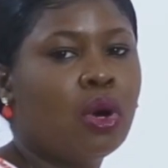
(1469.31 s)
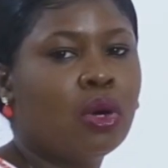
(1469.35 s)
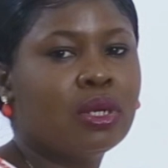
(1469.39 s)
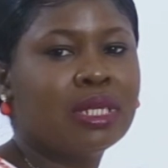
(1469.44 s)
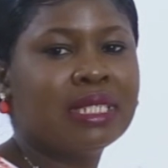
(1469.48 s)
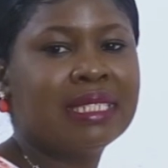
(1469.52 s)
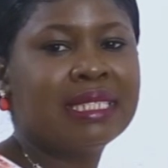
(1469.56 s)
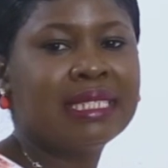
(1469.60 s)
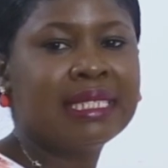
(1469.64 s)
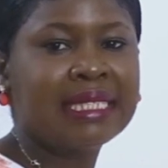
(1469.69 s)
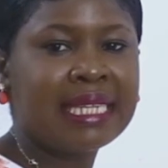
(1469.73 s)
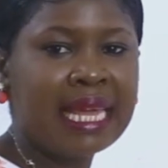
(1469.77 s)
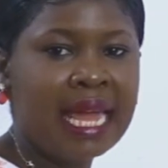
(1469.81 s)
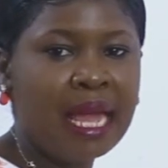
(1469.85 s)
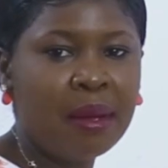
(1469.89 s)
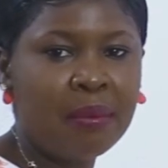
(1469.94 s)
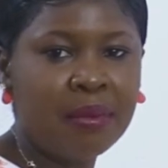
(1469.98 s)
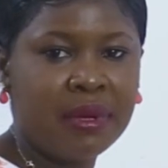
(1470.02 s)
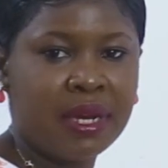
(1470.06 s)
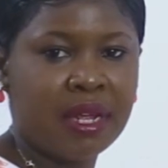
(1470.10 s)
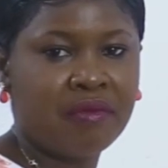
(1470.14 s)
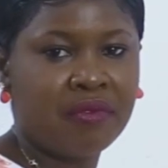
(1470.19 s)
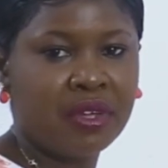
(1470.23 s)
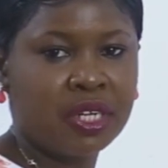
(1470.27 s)
or the
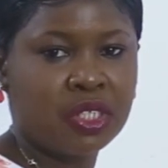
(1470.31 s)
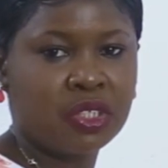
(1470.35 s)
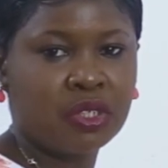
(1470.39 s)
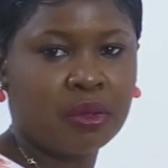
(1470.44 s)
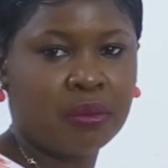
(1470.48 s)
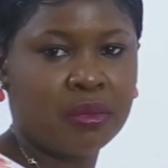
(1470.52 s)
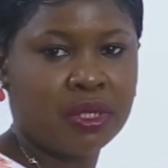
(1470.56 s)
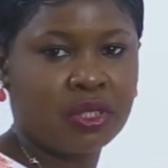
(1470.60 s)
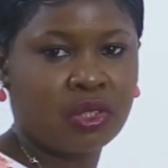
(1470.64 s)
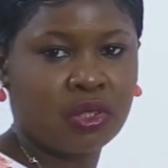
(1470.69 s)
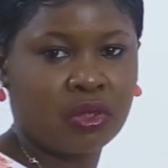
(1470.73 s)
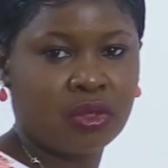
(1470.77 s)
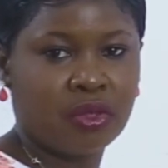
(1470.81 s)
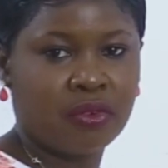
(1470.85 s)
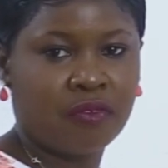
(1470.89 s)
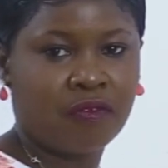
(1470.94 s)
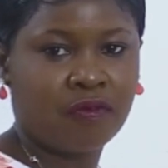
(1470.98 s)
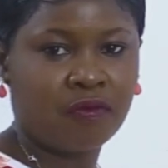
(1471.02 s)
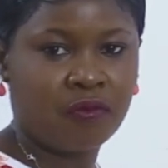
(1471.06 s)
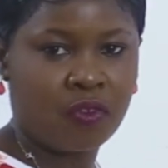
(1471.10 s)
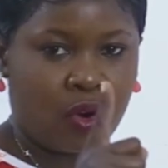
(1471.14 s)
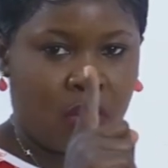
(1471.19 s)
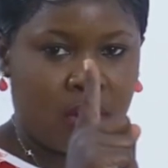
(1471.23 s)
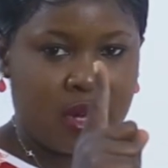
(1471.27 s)
step deviation method
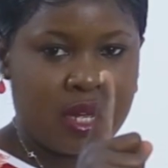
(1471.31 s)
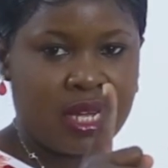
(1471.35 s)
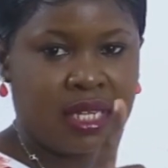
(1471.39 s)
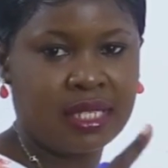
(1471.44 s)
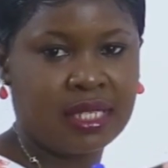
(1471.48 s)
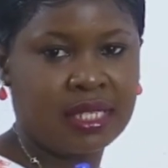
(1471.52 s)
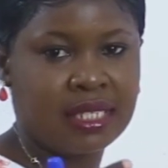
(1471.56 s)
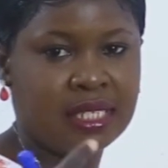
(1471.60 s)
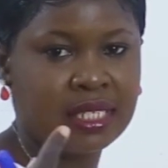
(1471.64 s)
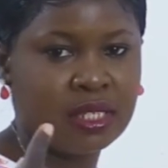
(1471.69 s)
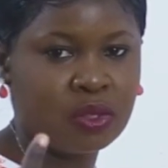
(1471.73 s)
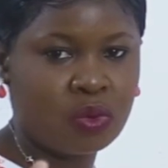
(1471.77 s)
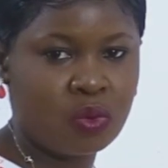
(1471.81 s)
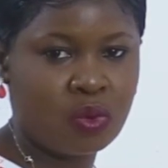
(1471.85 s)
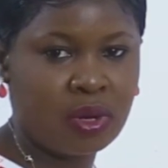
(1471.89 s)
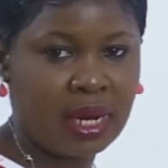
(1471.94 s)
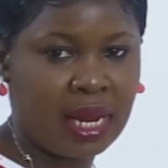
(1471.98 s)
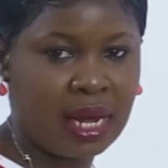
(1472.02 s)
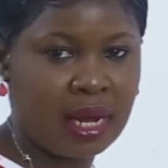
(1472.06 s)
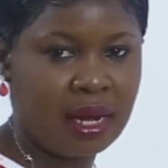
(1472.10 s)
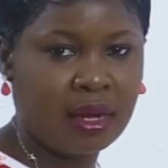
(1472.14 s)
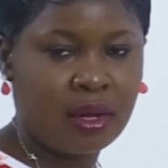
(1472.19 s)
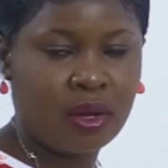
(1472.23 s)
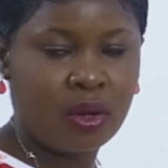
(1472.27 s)
for a
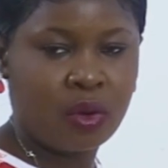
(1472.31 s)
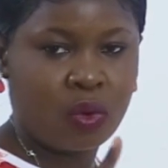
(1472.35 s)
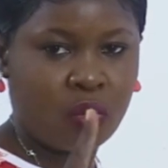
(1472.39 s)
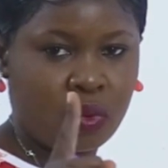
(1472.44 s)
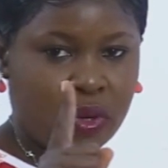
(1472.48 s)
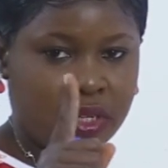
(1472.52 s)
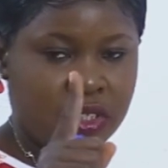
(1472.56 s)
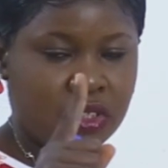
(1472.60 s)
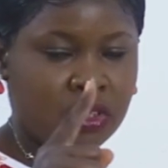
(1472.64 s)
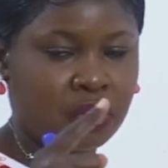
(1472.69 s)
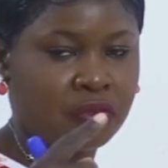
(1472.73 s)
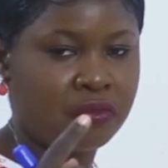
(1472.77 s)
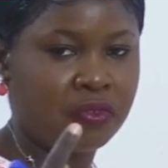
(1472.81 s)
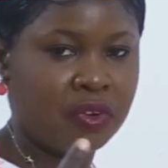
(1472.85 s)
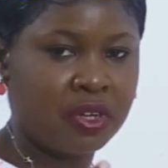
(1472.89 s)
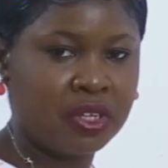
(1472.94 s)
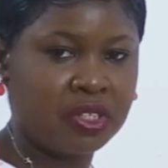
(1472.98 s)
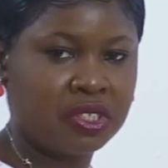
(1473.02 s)
singular question,